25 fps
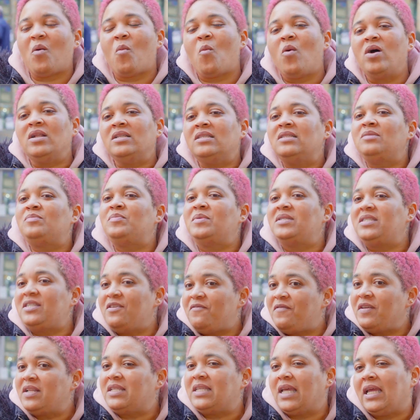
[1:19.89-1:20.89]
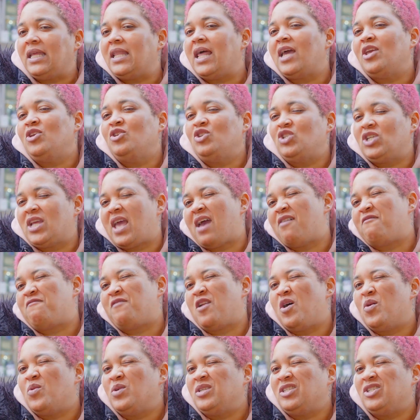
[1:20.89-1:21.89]
that one specific day that you should
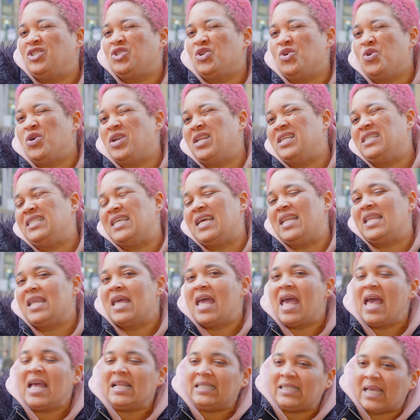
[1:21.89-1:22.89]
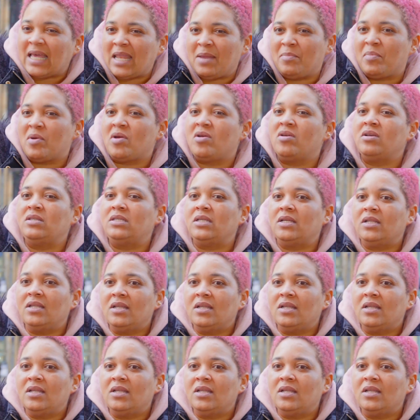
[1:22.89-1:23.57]
get flowers and chocolates and teddy bears.